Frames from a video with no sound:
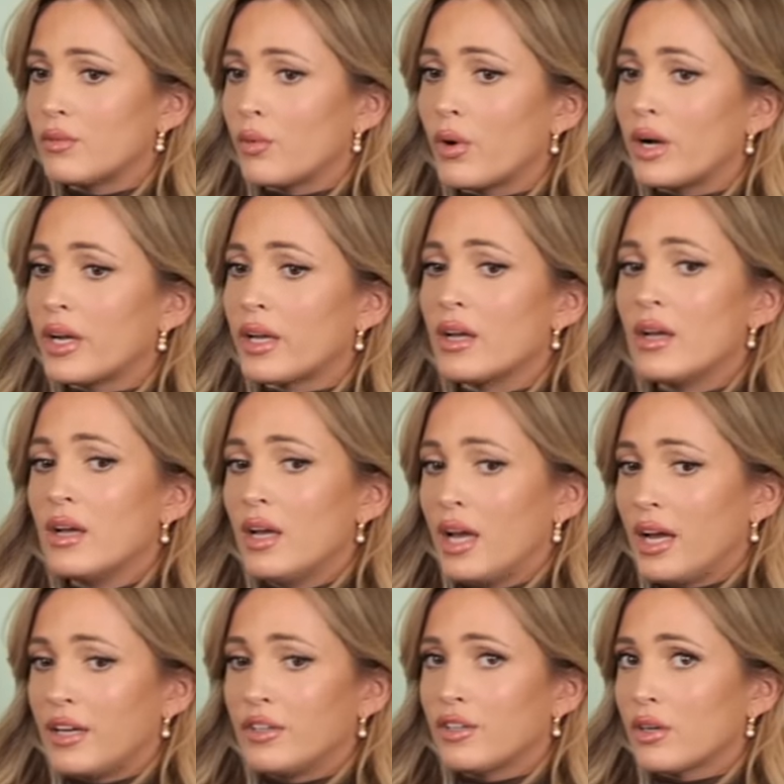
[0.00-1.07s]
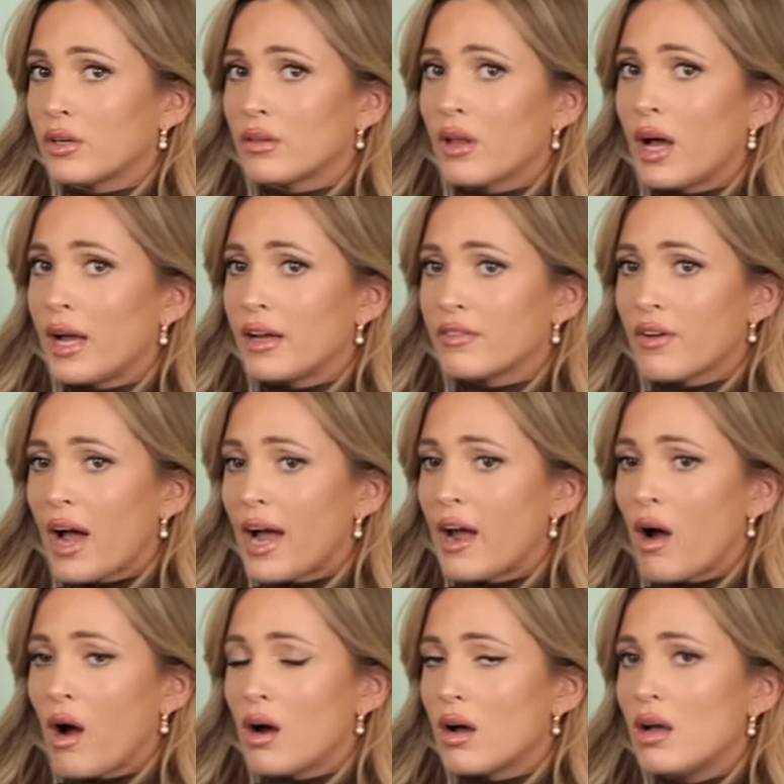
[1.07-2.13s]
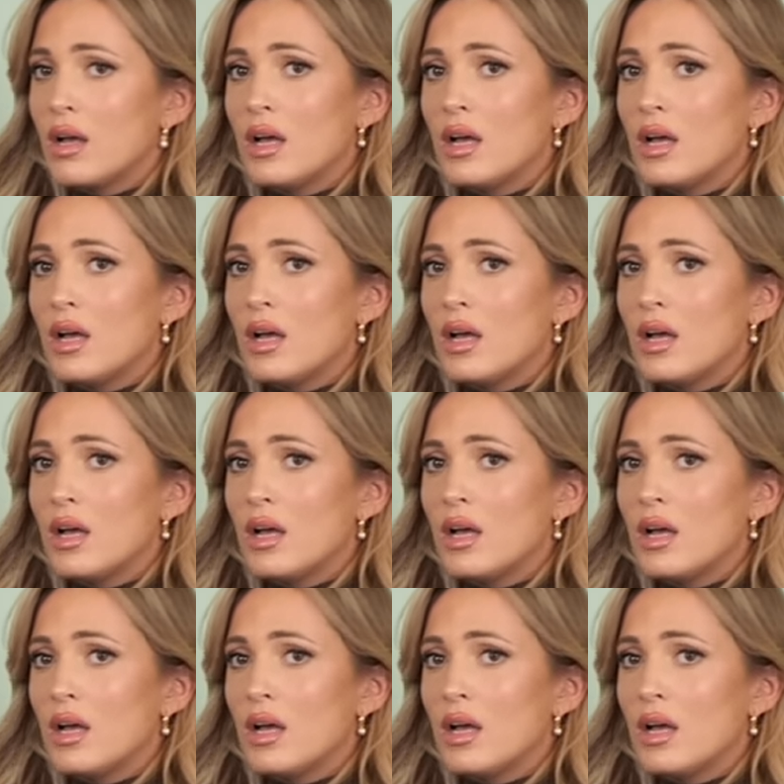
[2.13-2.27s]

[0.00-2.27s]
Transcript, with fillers: void in your life. I